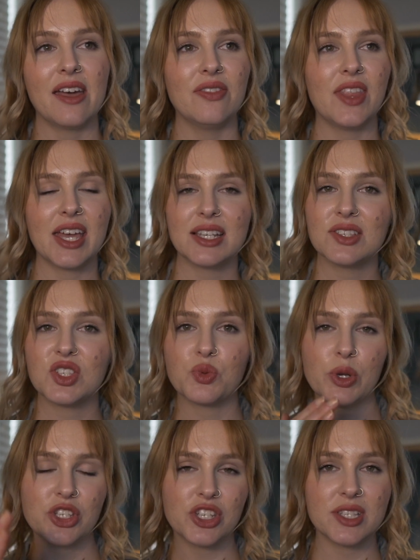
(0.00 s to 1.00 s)
and then
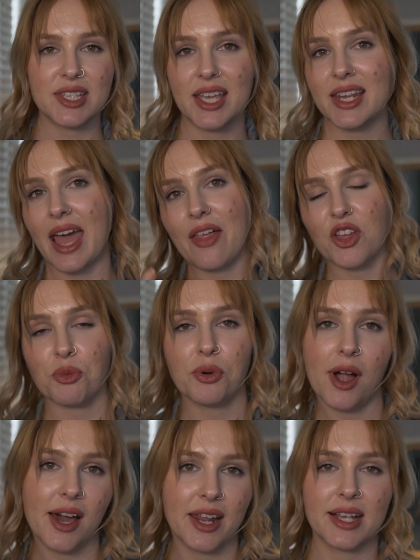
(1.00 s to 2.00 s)
switches in other
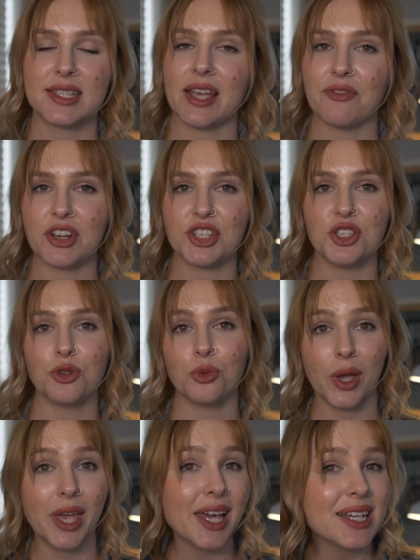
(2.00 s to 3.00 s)
products every 2
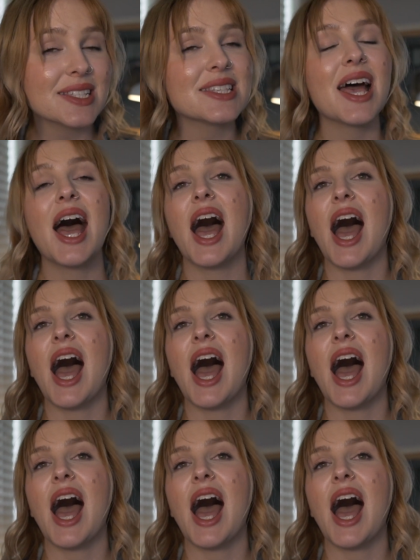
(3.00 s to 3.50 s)
weeks.